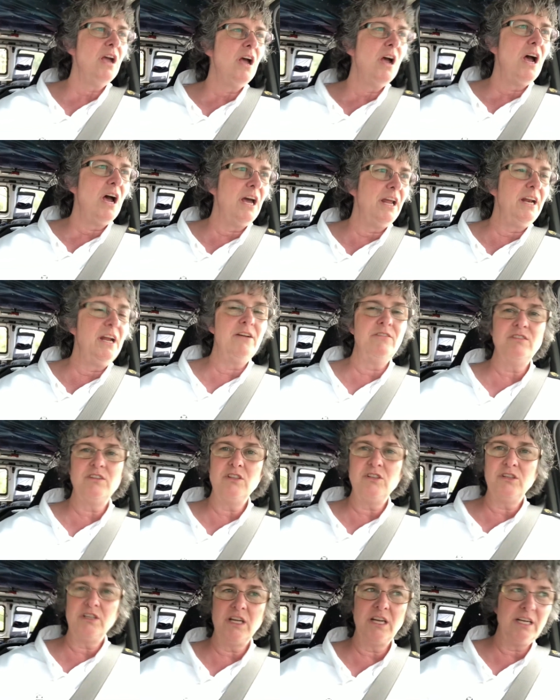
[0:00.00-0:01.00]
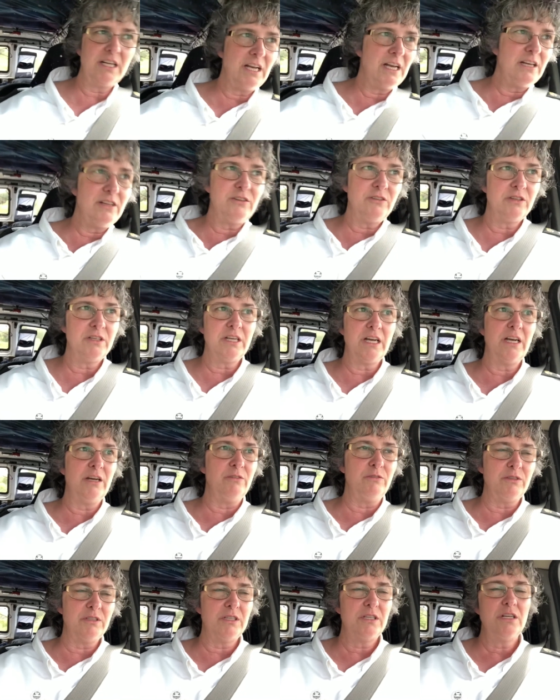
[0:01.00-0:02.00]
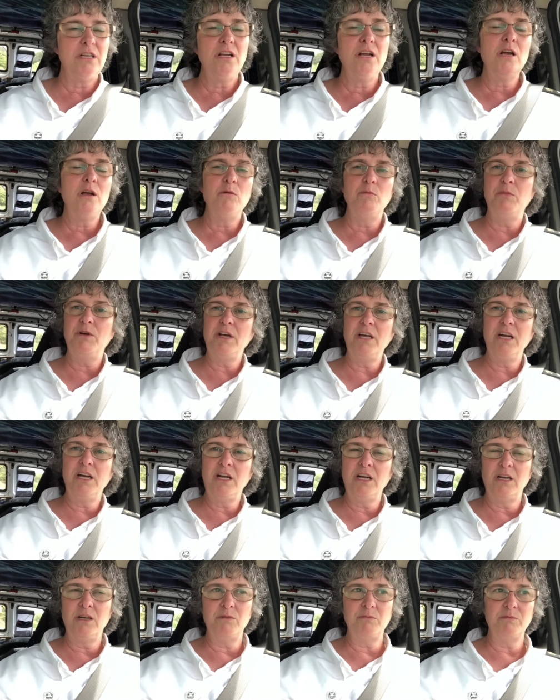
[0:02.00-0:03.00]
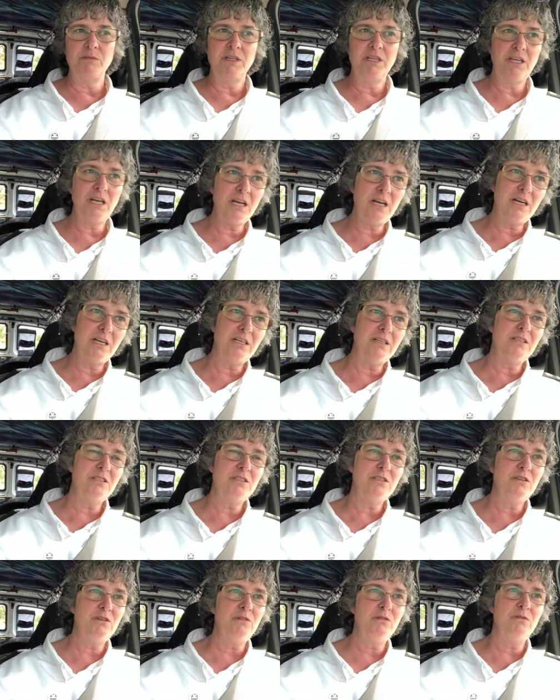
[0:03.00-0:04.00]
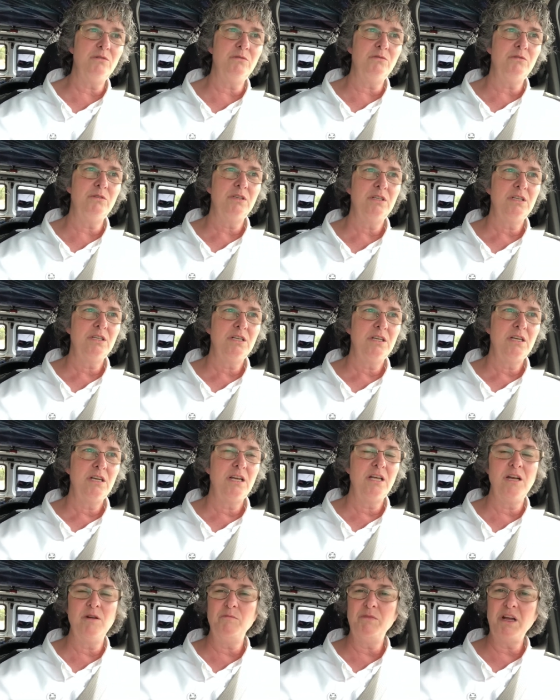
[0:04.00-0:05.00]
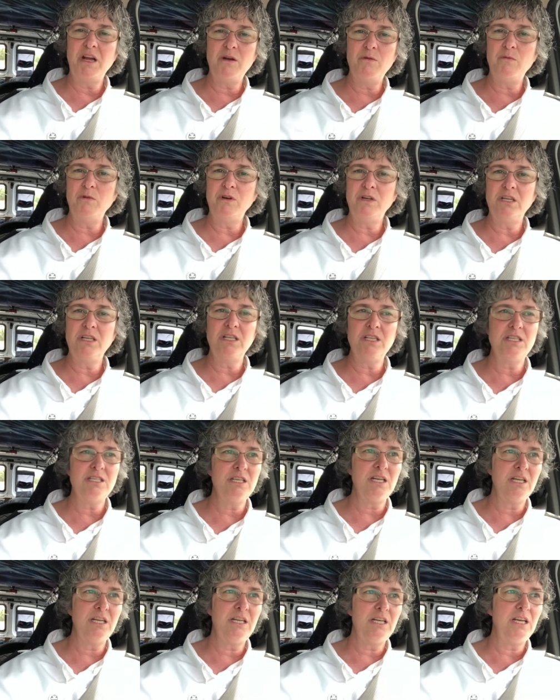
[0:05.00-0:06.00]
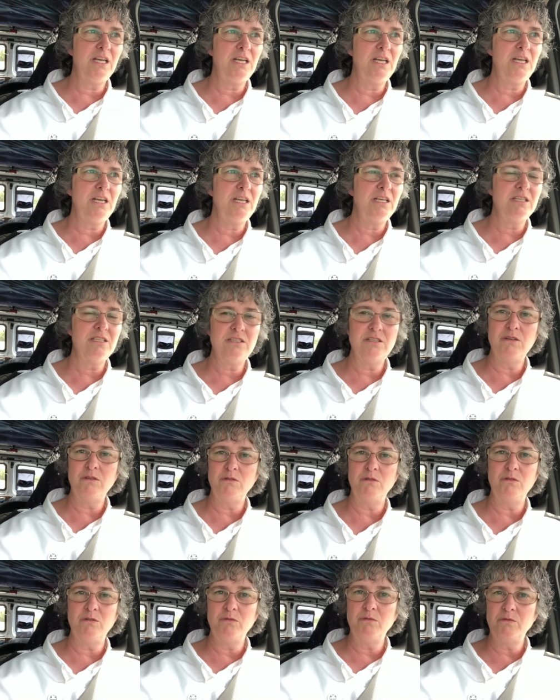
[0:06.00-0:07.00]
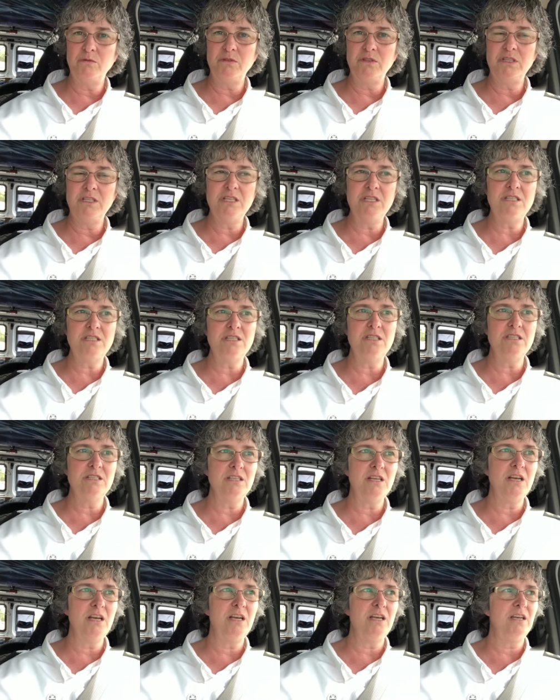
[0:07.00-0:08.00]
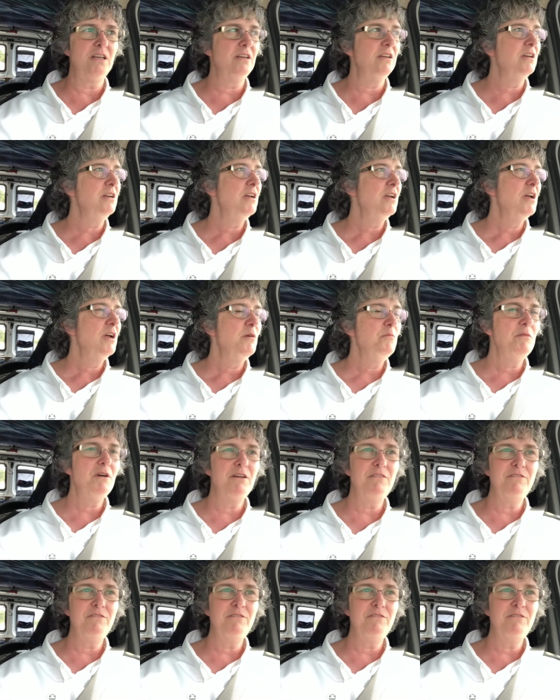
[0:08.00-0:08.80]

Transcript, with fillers: I'd have to look at a calendar and count. But um, yeah, so, and I'm not working Sunday, so this is like my